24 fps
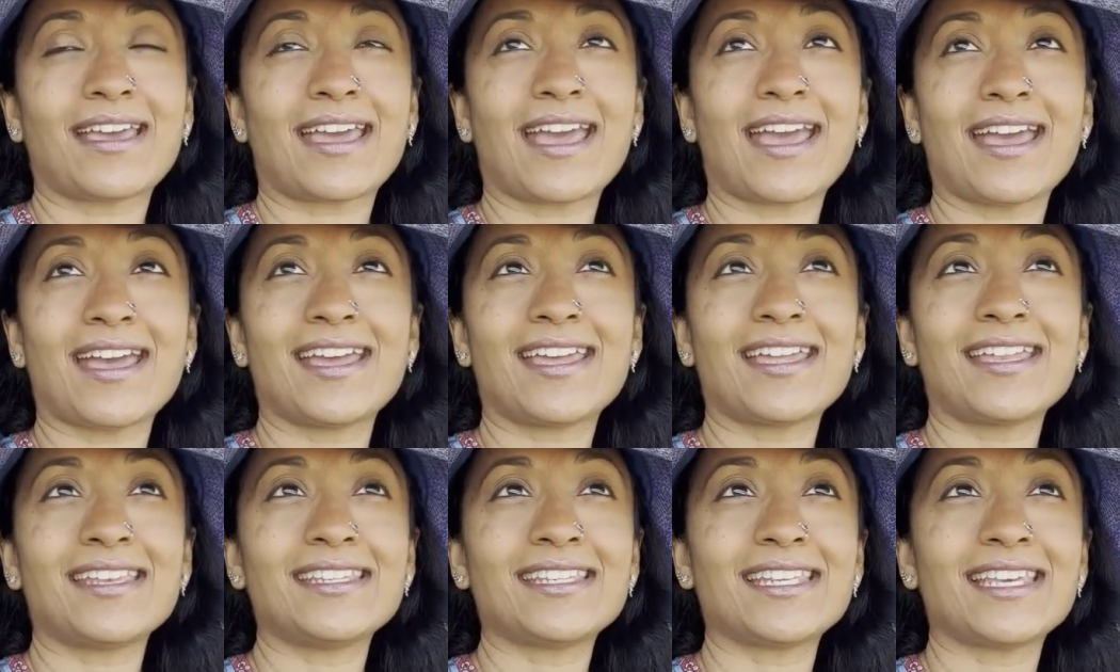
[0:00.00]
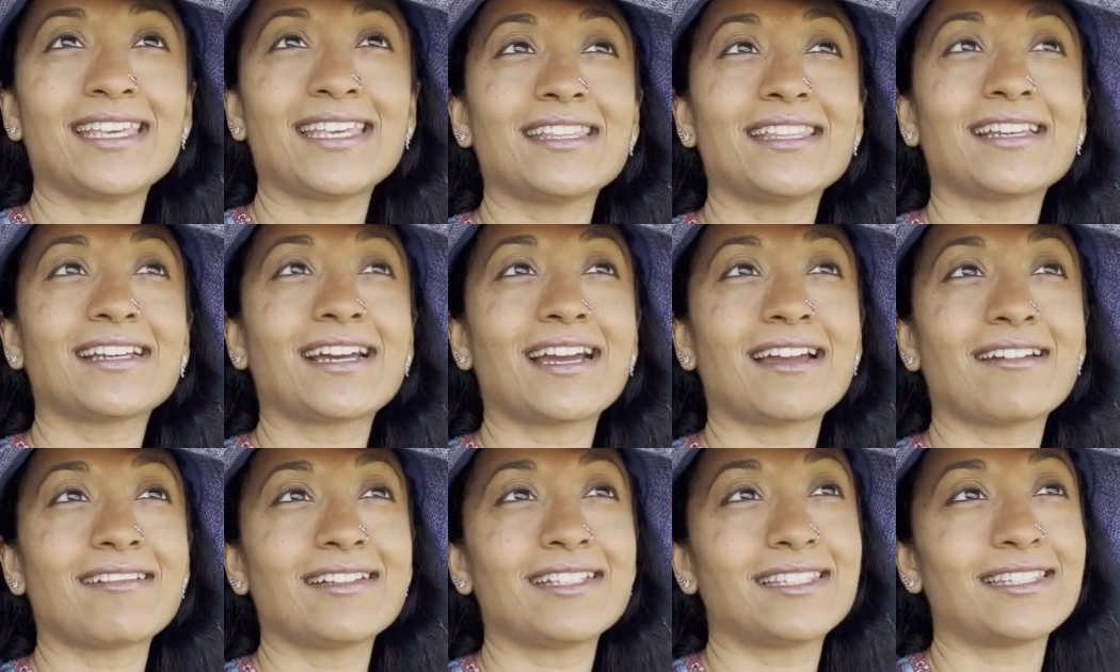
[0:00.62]
And the
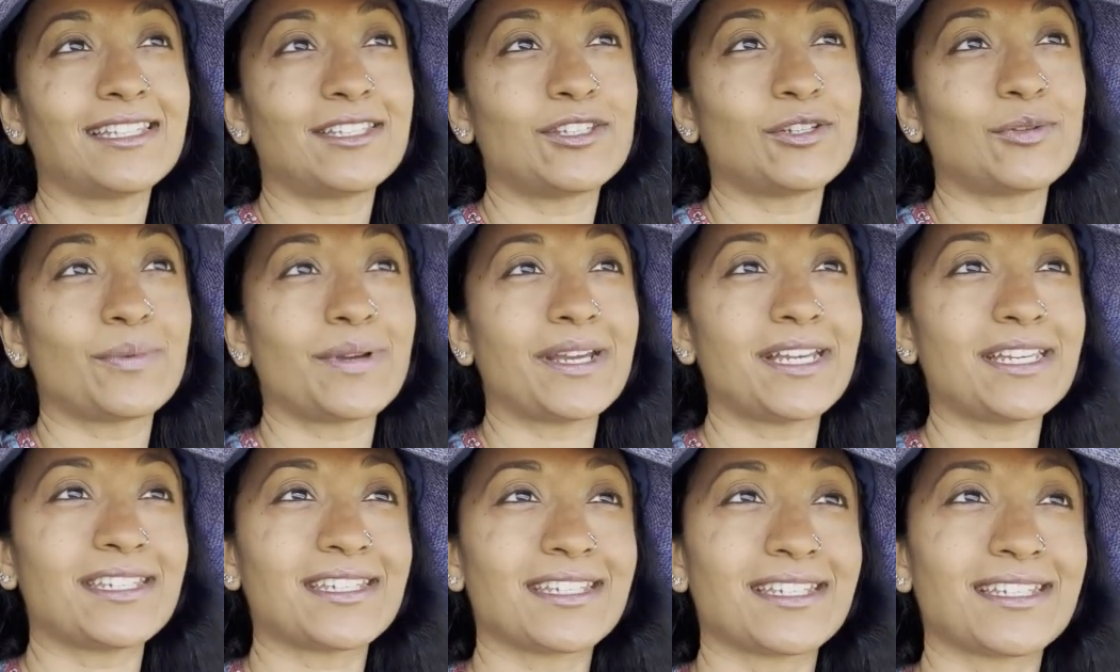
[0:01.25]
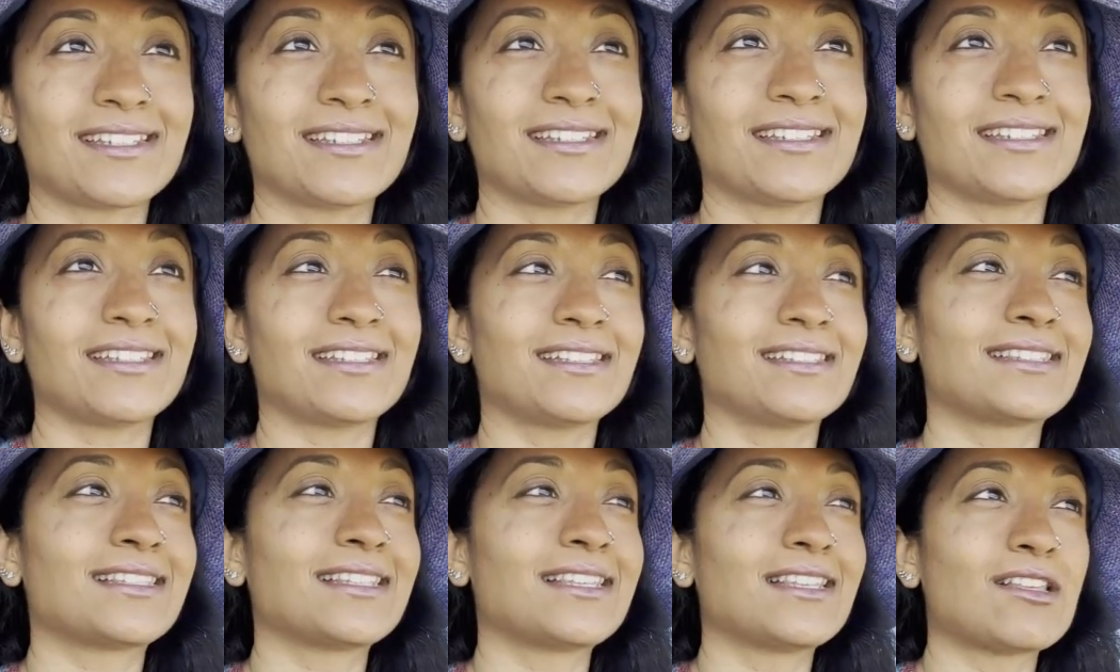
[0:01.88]
current situation,
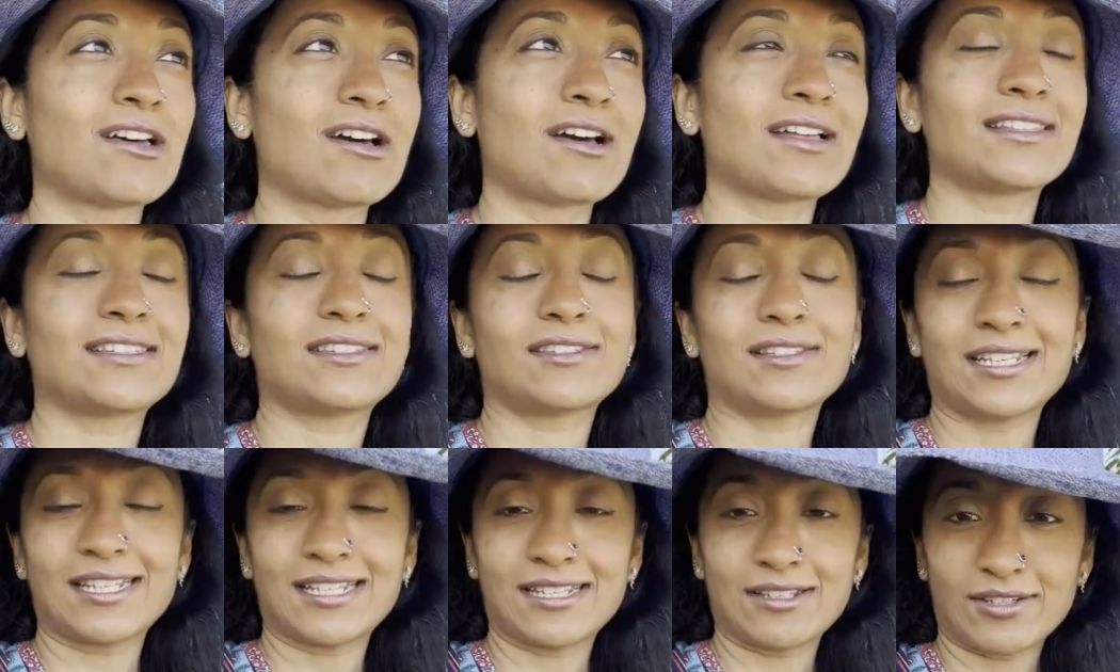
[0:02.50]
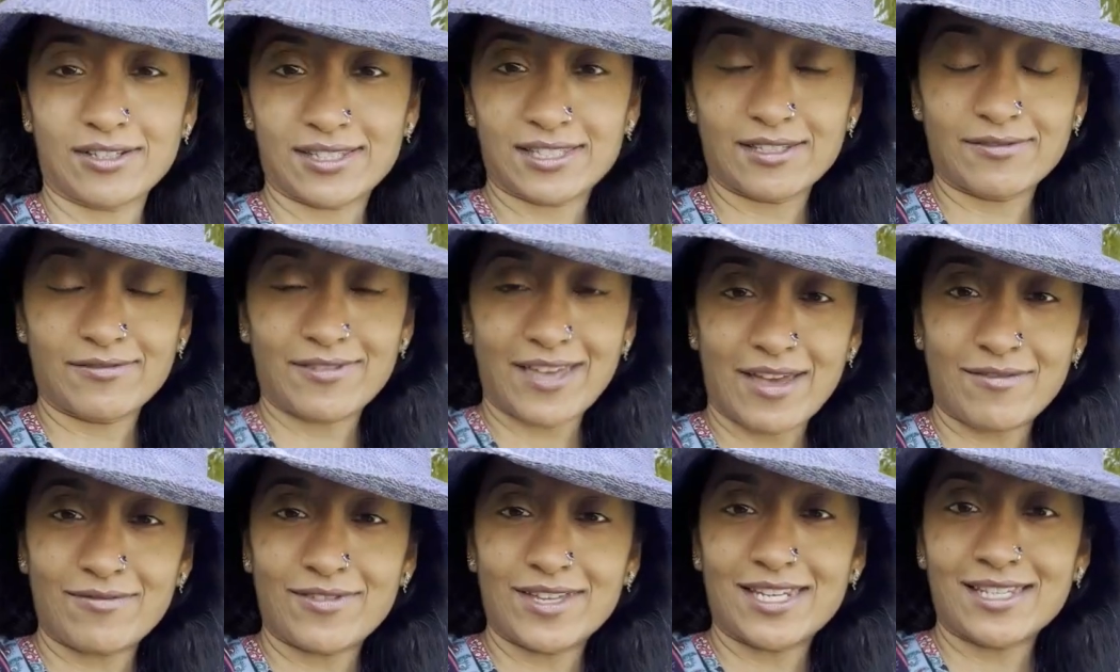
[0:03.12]
there's lots and lots of
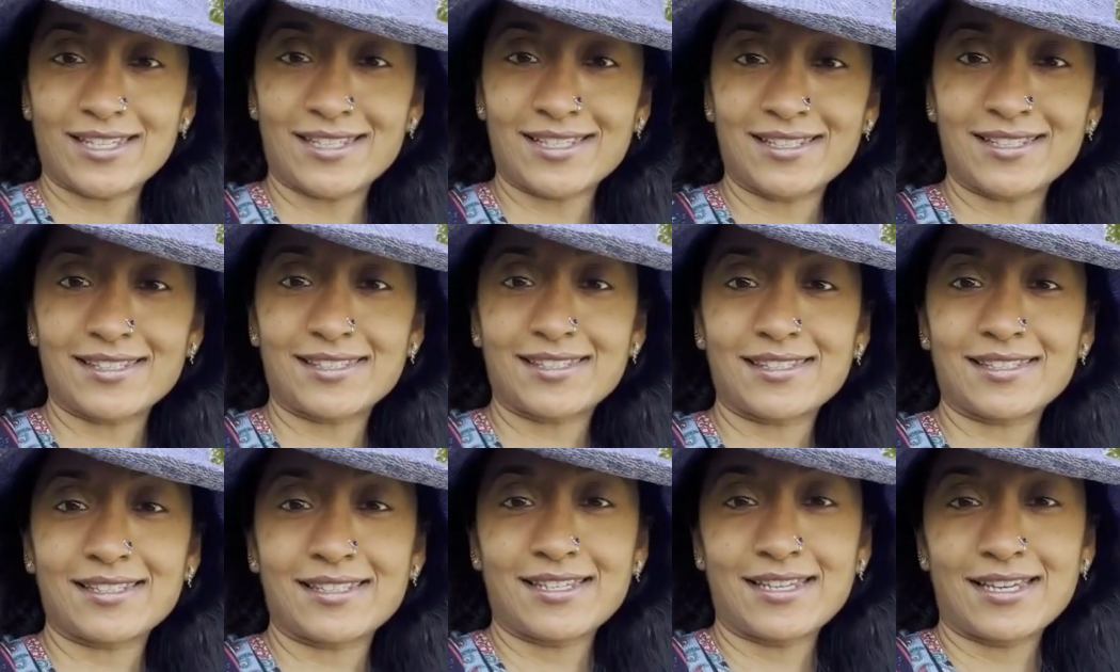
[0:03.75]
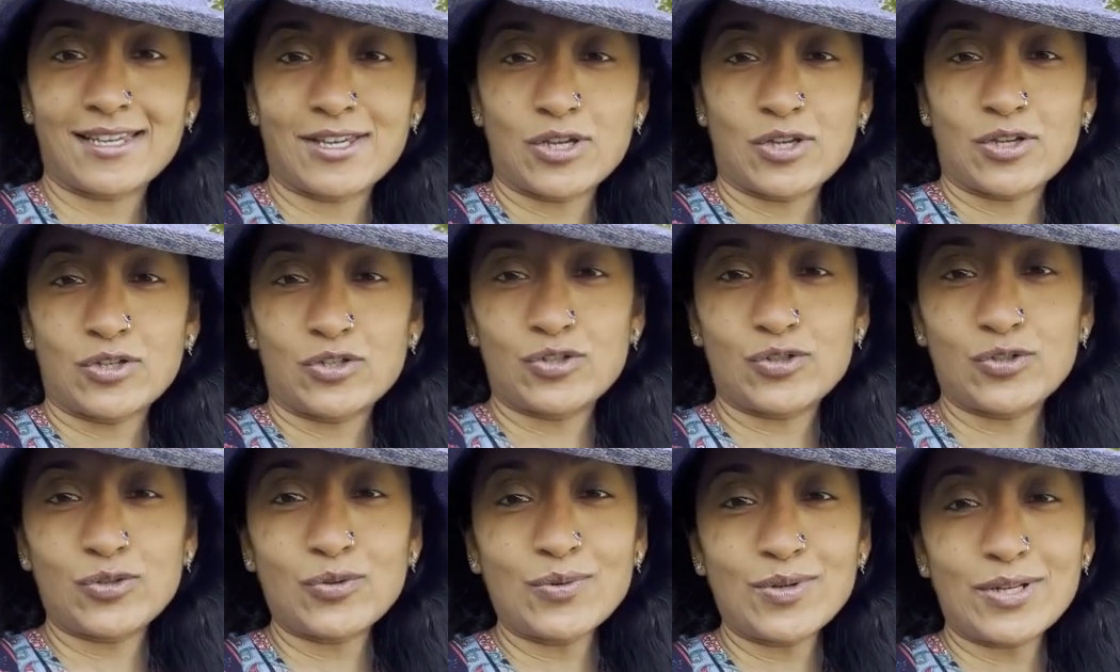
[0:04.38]
evidence
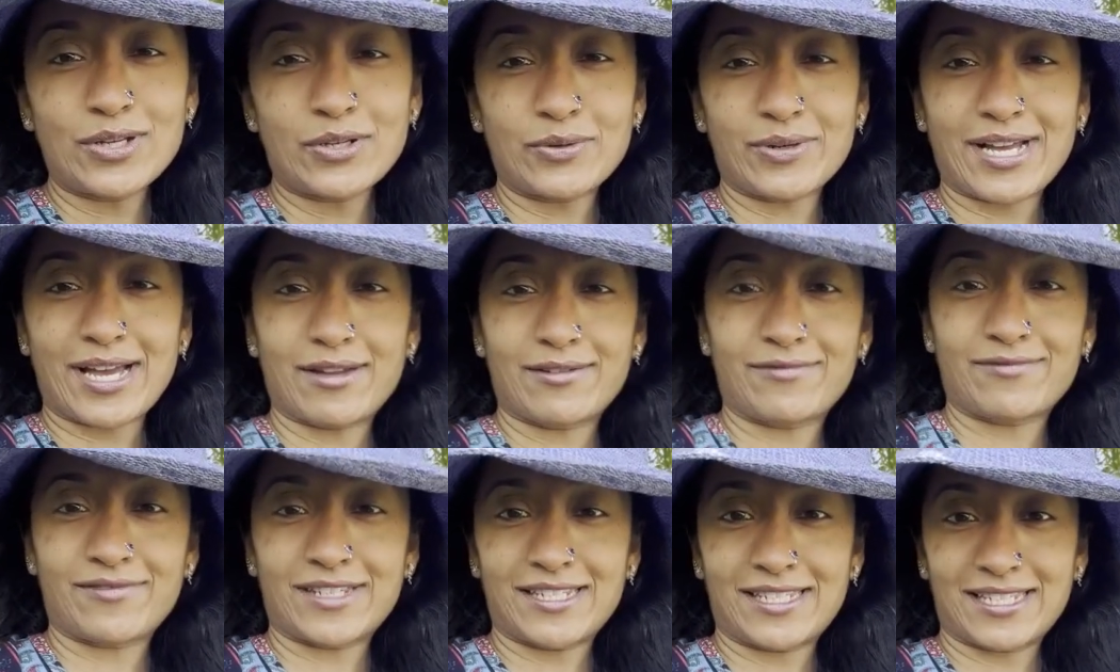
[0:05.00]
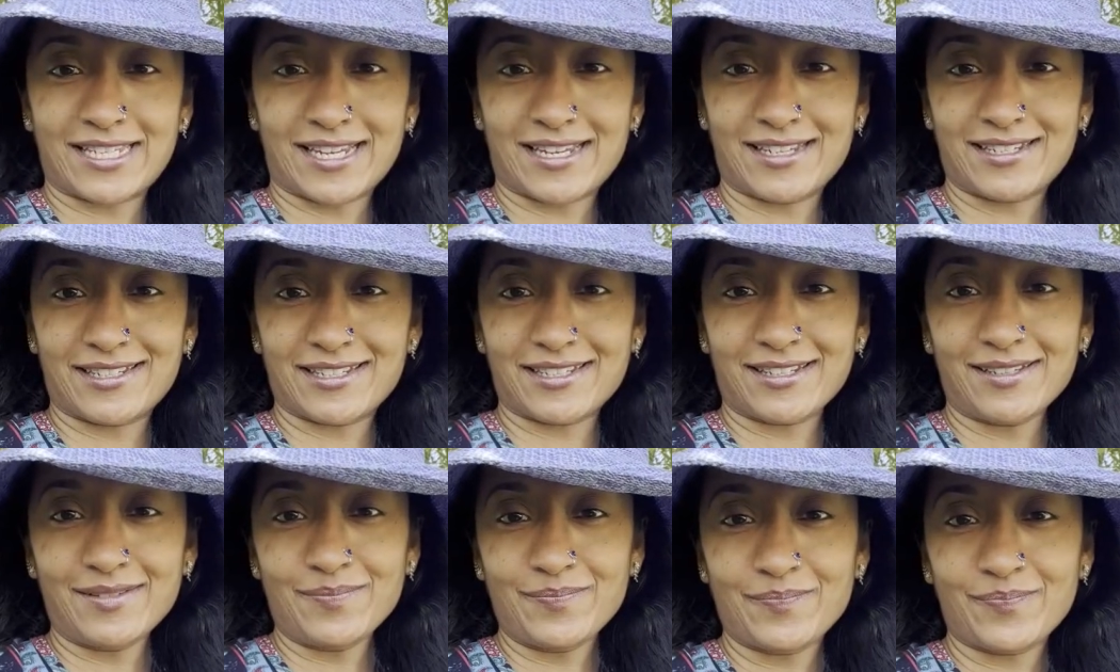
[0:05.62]
to look out for danger.